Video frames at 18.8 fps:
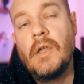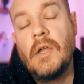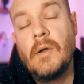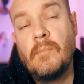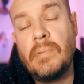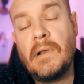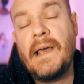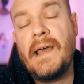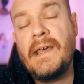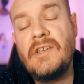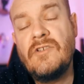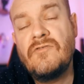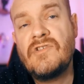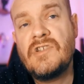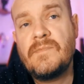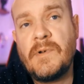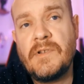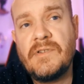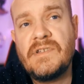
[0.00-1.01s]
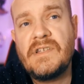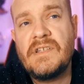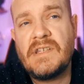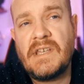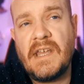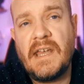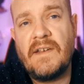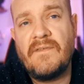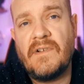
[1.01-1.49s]
Plan your responses
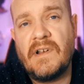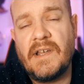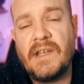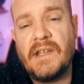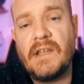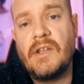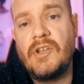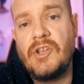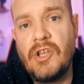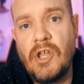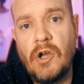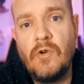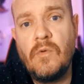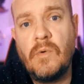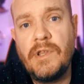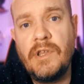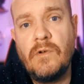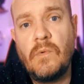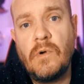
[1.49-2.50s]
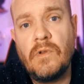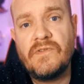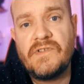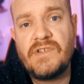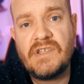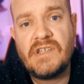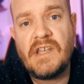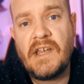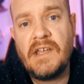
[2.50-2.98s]
carefully. Know what you want to
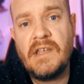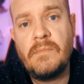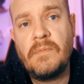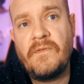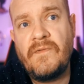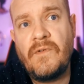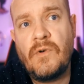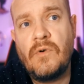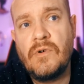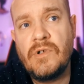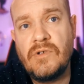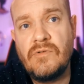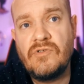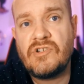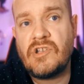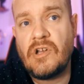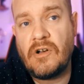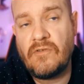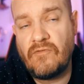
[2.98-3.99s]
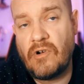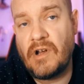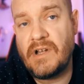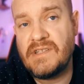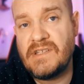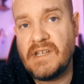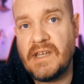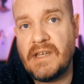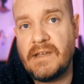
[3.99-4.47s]
say before you start
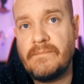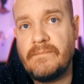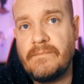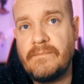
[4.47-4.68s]
writing it.